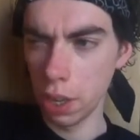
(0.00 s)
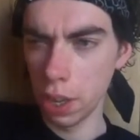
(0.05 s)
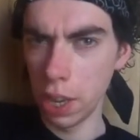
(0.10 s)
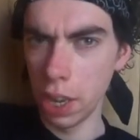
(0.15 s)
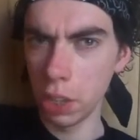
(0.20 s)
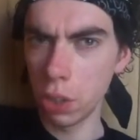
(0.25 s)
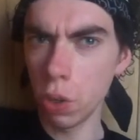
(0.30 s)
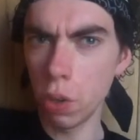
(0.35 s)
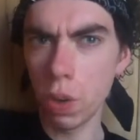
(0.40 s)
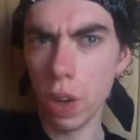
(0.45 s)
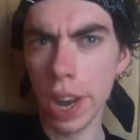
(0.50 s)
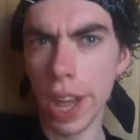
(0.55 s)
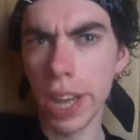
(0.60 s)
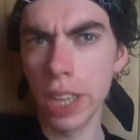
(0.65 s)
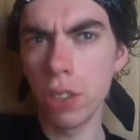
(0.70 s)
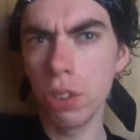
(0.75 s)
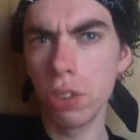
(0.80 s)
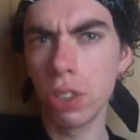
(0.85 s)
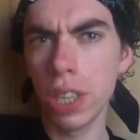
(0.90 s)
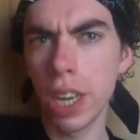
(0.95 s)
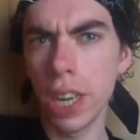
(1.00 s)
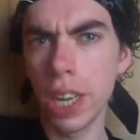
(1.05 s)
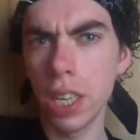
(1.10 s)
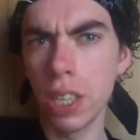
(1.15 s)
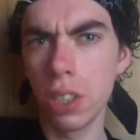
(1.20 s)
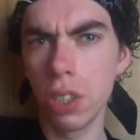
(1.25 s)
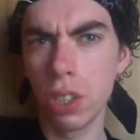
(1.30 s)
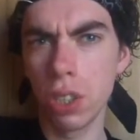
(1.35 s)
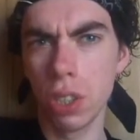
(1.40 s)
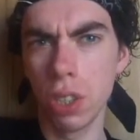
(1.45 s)
I don't like to say
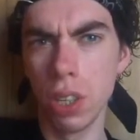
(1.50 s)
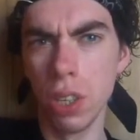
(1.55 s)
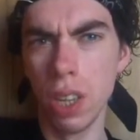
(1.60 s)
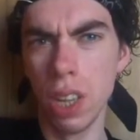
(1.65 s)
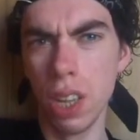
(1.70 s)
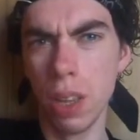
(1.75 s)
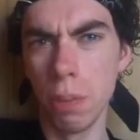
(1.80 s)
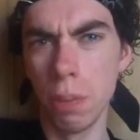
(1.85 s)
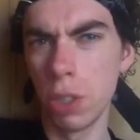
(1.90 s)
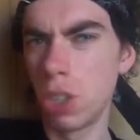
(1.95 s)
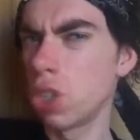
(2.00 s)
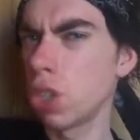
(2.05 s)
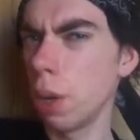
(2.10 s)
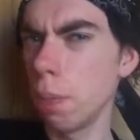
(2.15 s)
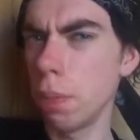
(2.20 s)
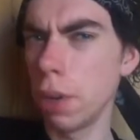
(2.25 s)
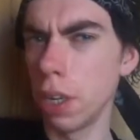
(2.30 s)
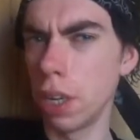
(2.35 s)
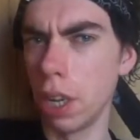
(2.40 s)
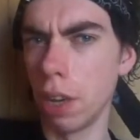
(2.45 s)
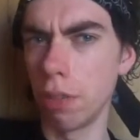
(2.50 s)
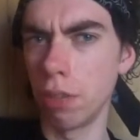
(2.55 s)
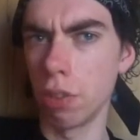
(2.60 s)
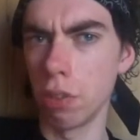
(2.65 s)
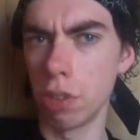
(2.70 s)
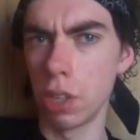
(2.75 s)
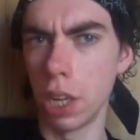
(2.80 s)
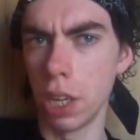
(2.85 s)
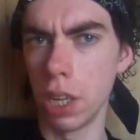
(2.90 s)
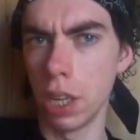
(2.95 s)
it, but somebody has to
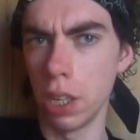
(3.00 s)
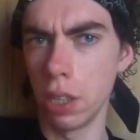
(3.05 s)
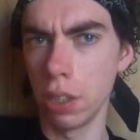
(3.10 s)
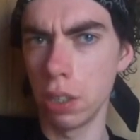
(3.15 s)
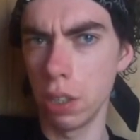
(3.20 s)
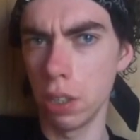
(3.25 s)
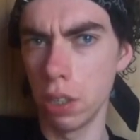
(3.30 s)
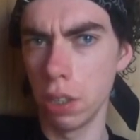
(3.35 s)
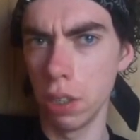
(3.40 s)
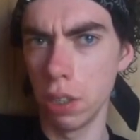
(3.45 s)
say it.